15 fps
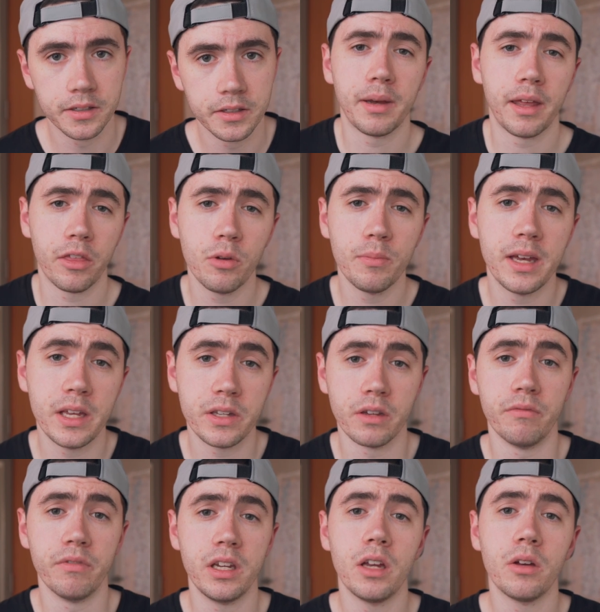Pathoma is a
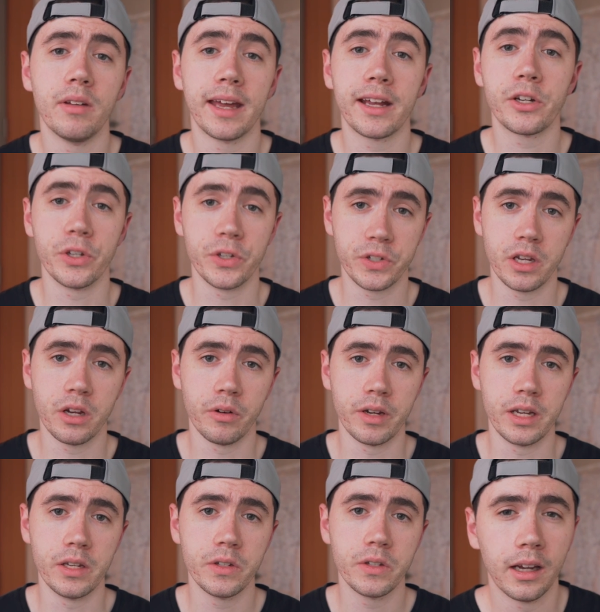video lecture
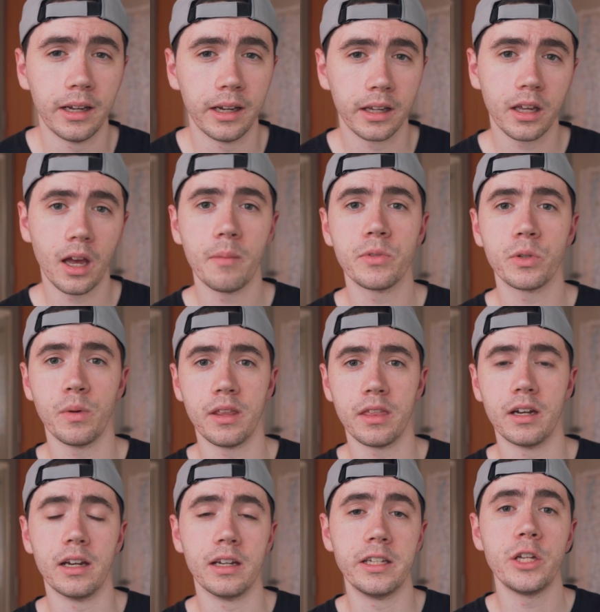series, and it comes with
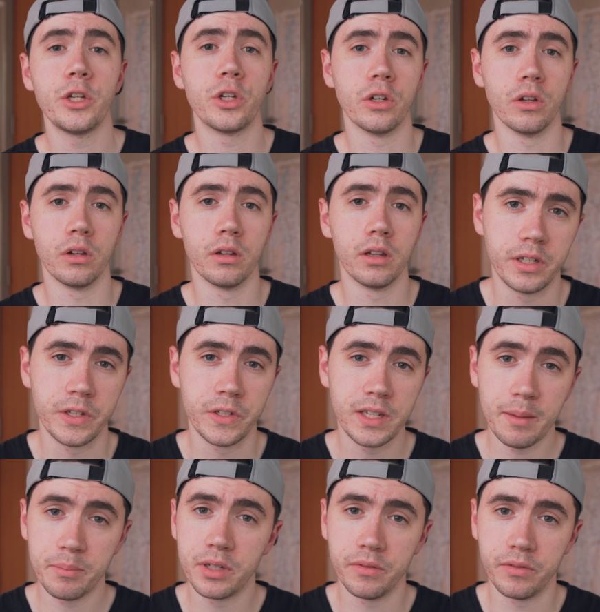an additional,
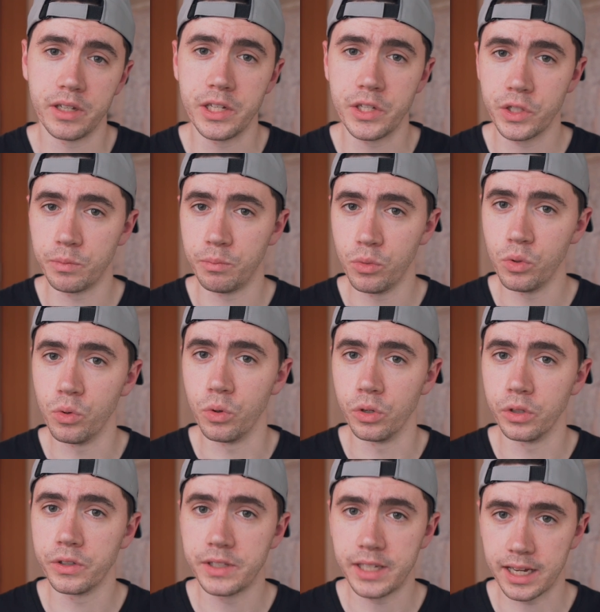deceptively
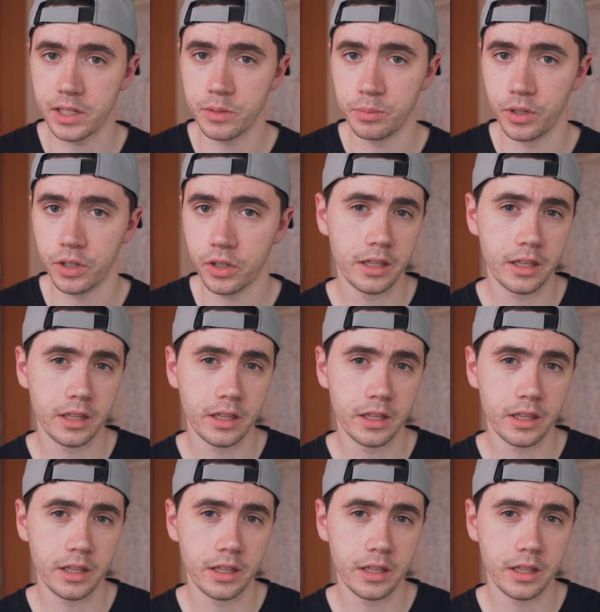small textbook.